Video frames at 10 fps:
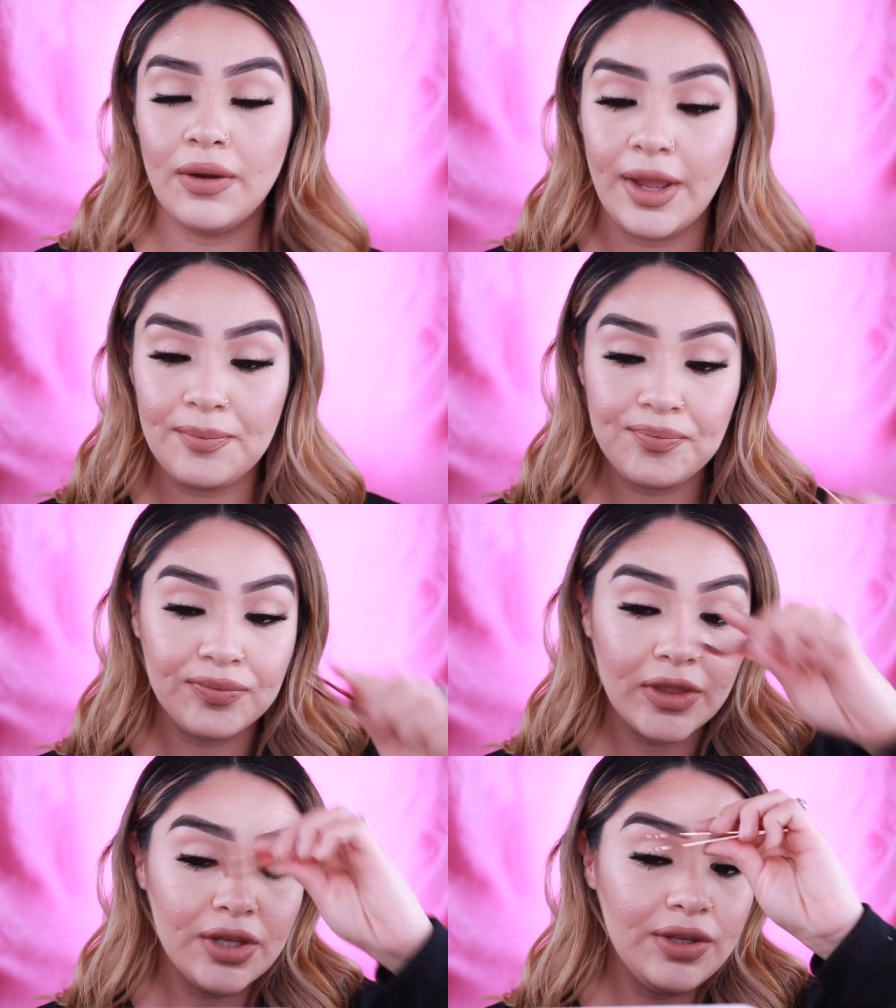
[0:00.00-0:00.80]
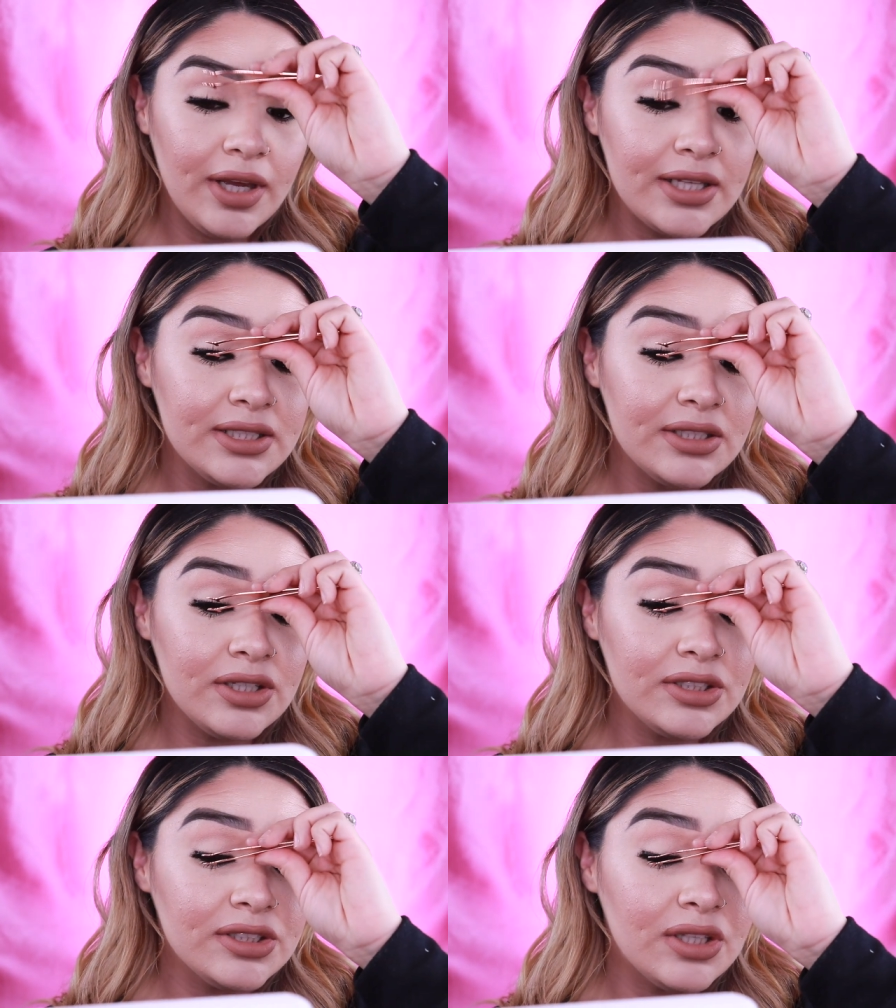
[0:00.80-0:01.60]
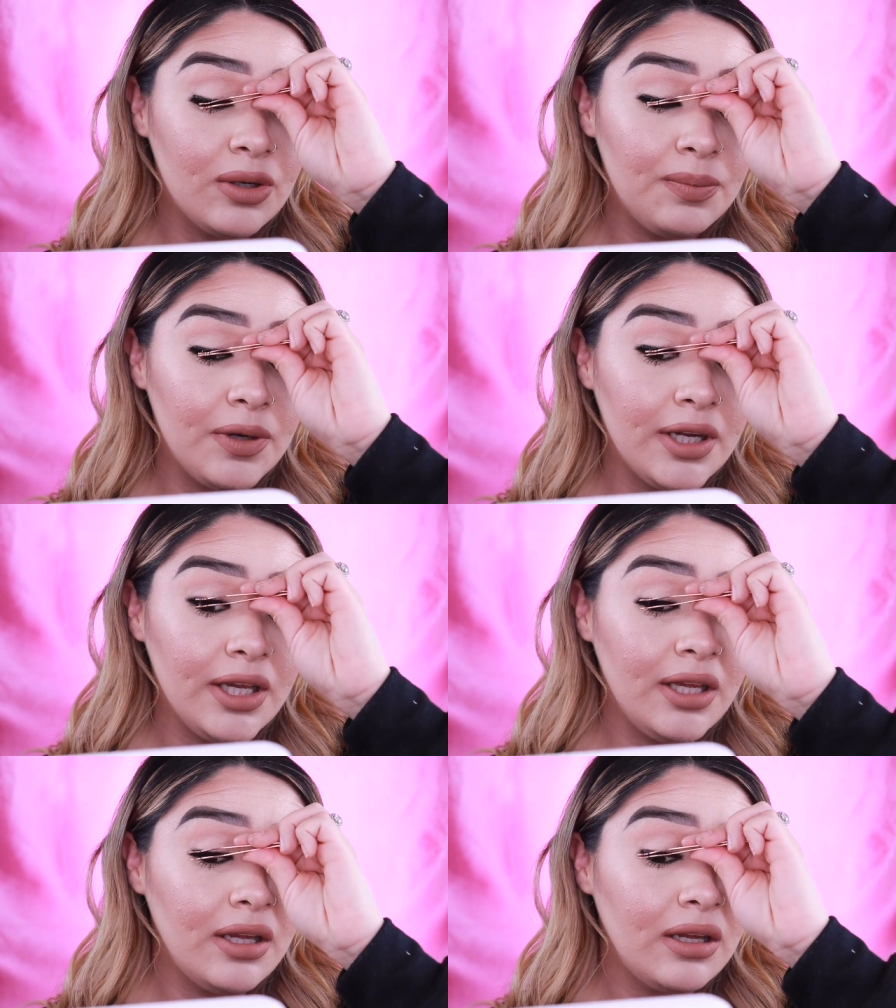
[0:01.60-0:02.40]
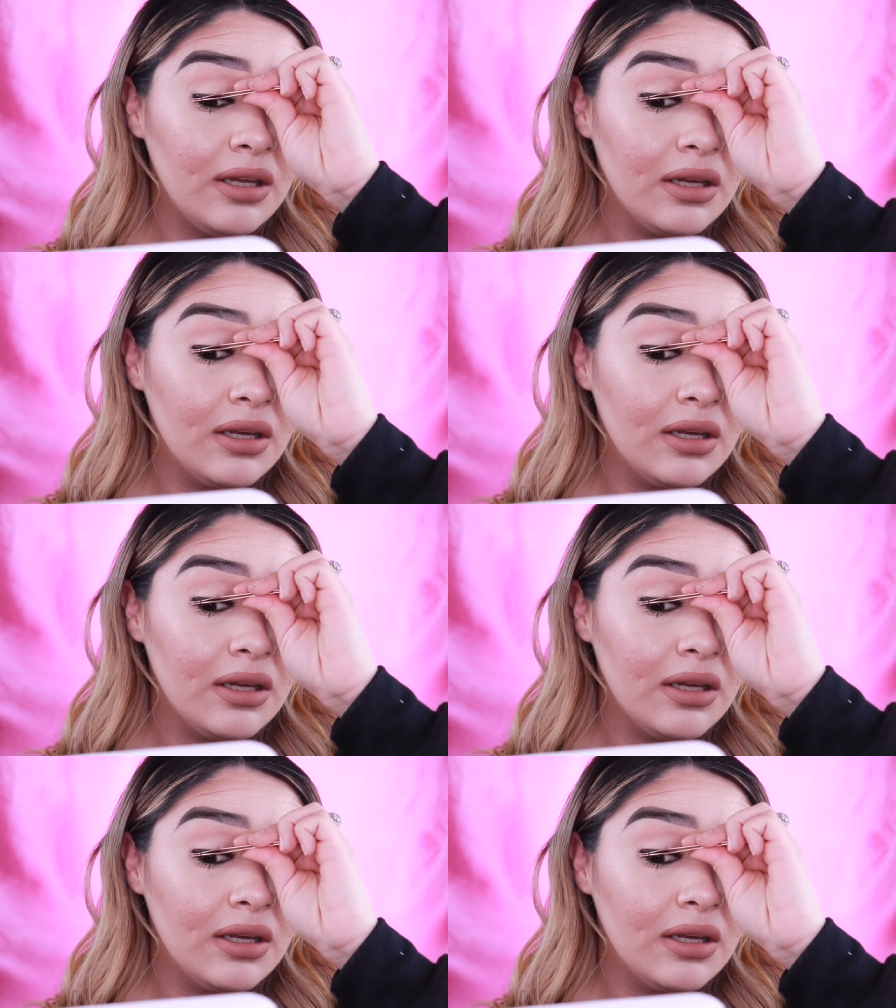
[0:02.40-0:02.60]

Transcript: Okay, you guys, these are so pretty.